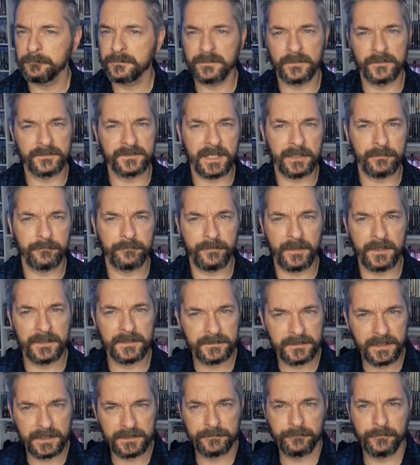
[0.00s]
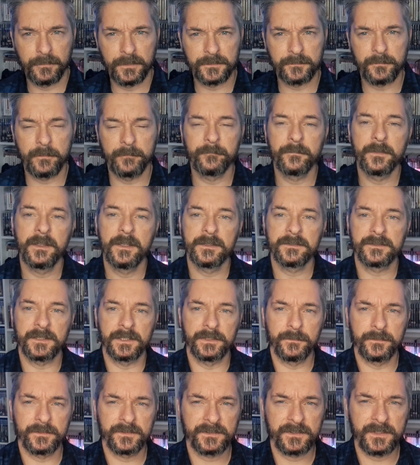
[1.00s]
It's not Sacrifice, that's the first one.
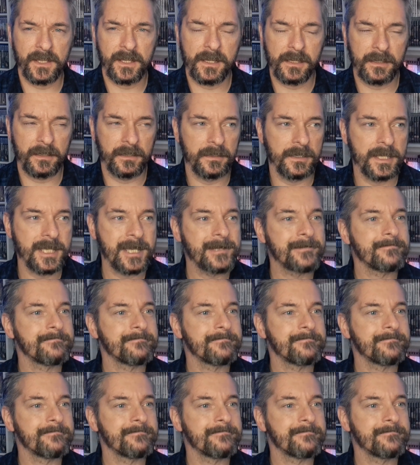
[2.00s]
Senua's Saga.